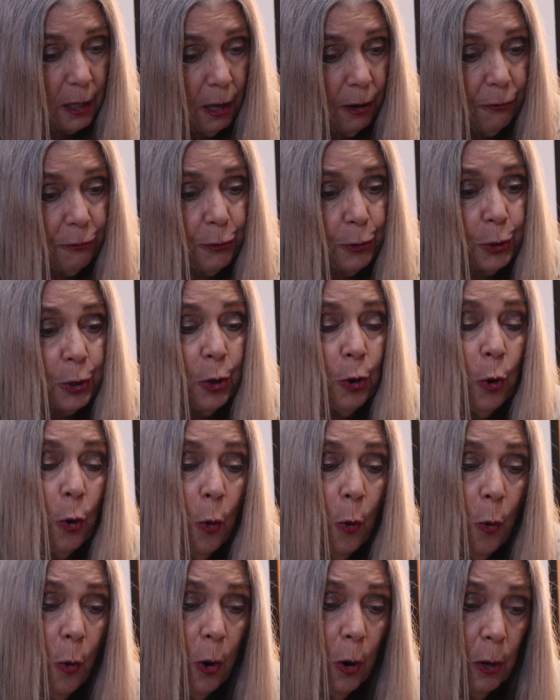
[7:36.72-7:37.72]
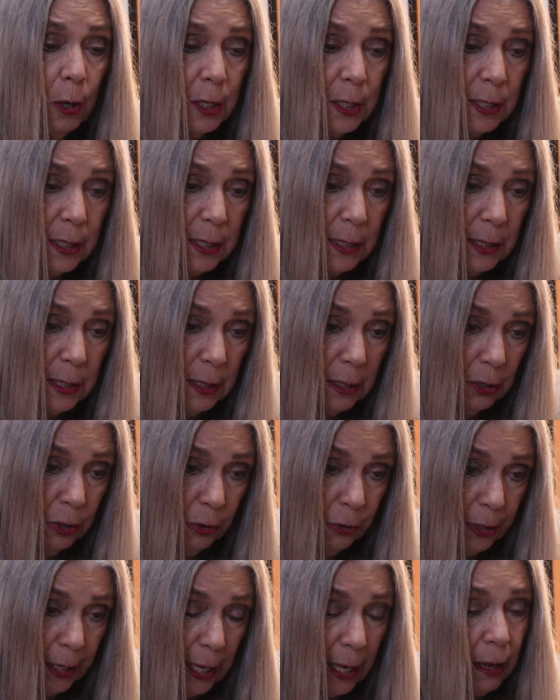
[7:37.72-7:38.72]
for course
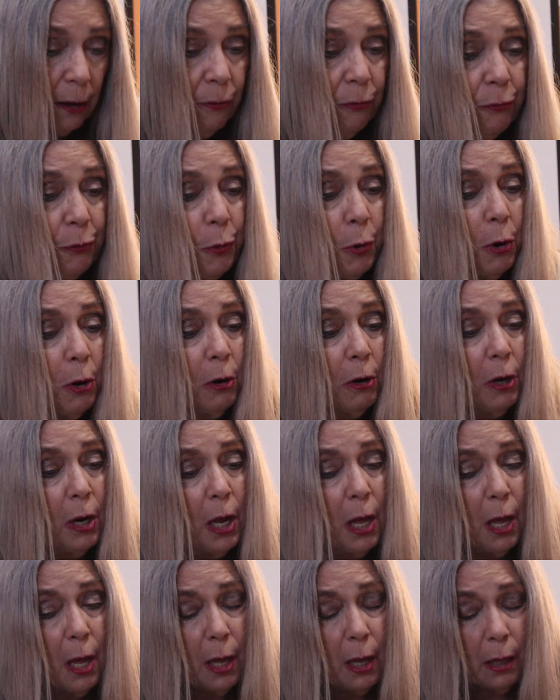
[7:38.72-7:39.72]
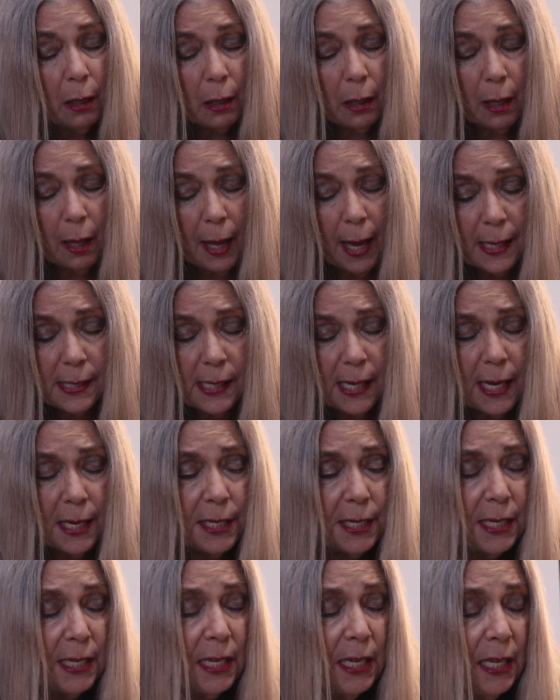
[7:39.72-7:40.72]
learning, for
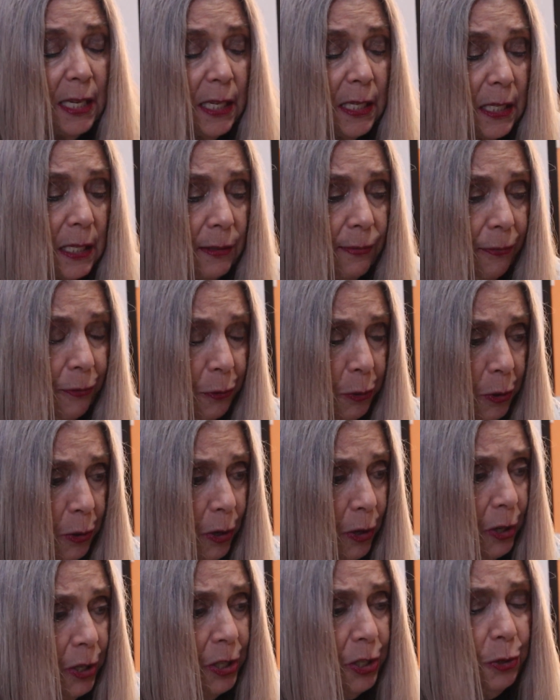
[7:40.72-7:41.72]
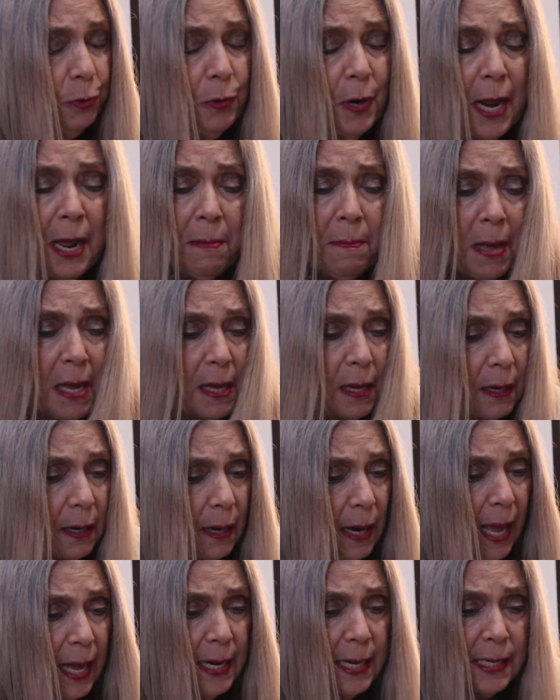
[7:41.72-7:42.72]
SATs, for you name it,
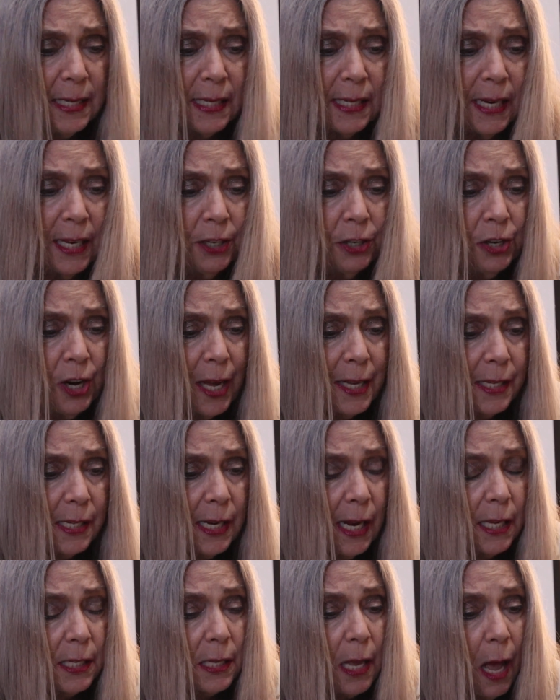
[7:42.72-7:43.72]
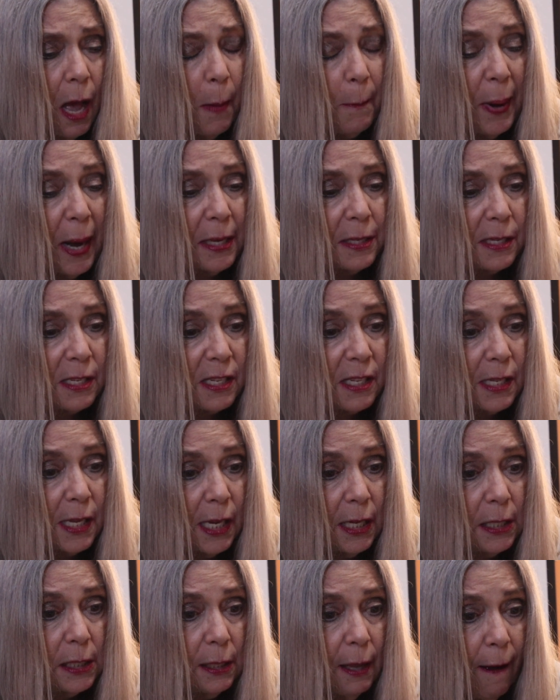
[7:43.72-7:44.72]
any standardized test, but
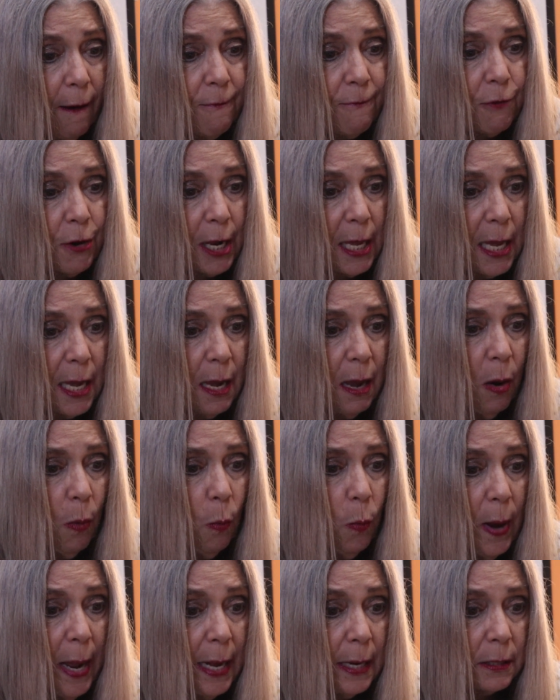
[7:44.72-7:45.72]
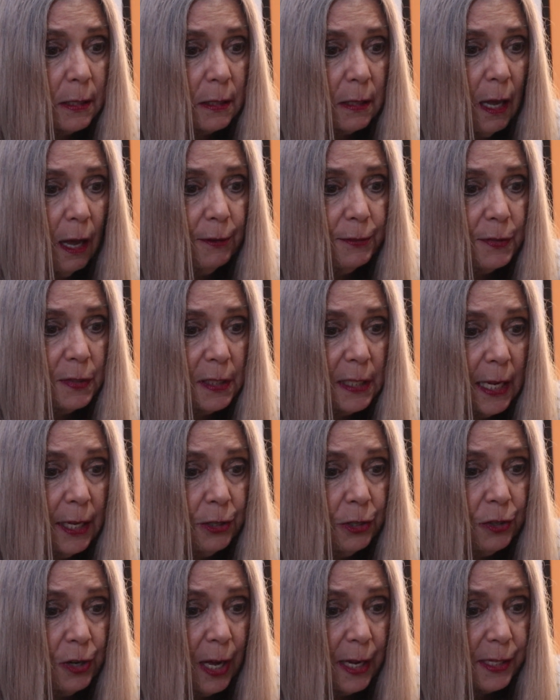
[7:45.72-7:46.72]
6 freaking weeks of
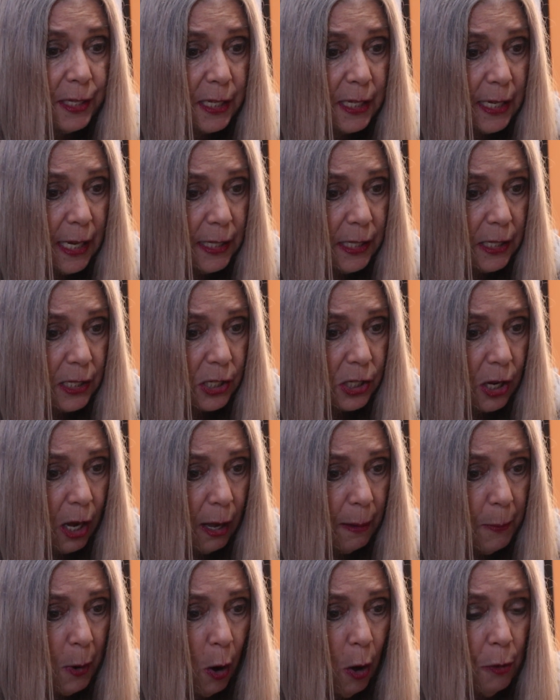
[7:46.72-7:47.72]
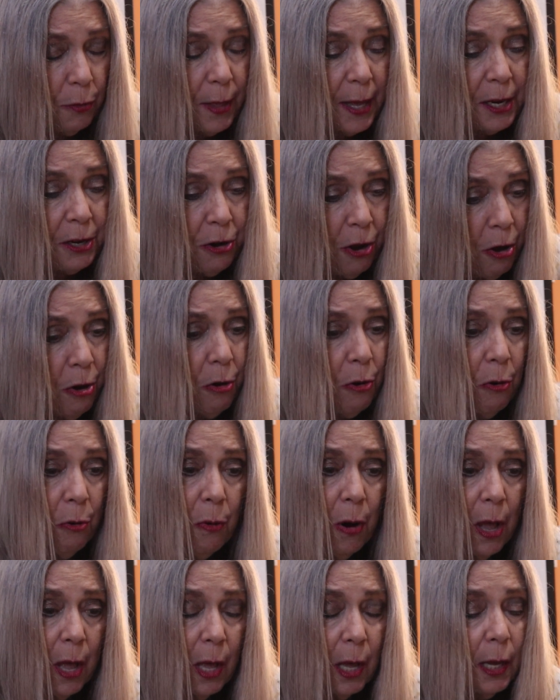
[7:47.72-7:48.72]
standardized tests, Tom. All they
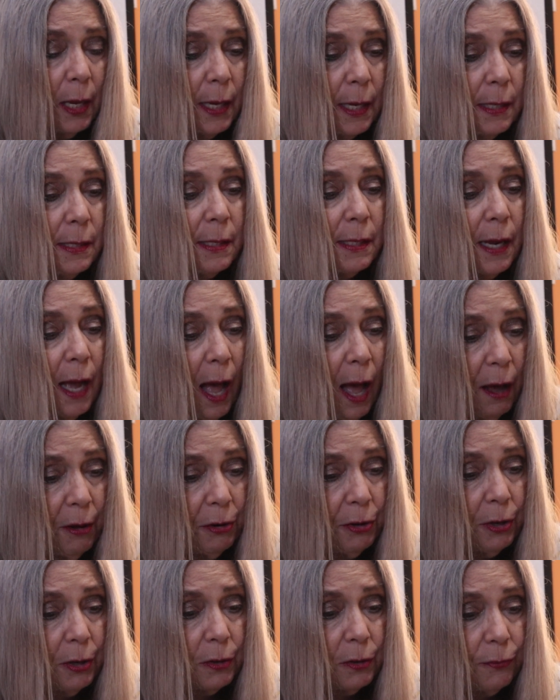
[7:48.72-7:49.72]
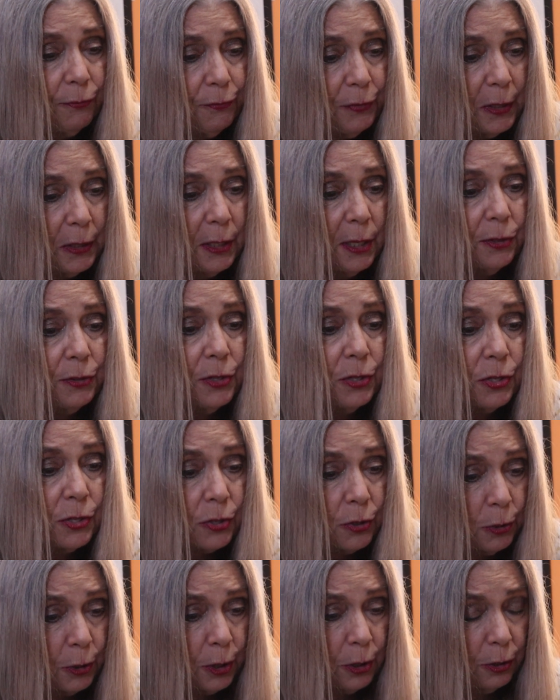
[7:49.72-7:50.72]
know is to how to fill in the
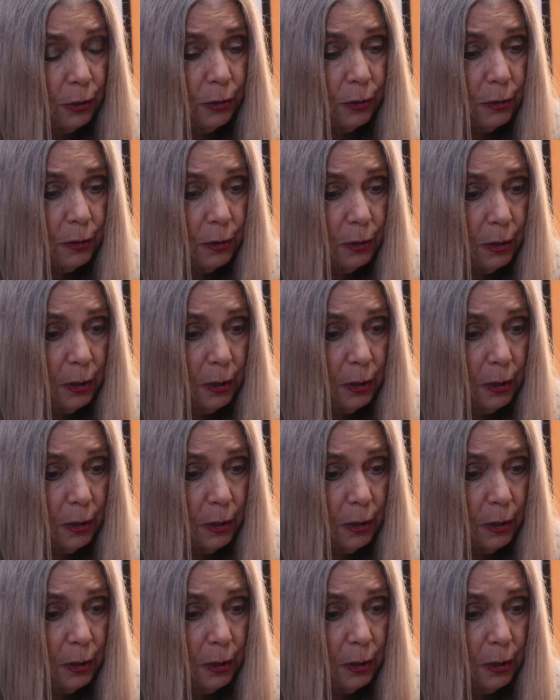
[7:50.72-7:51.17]
circle.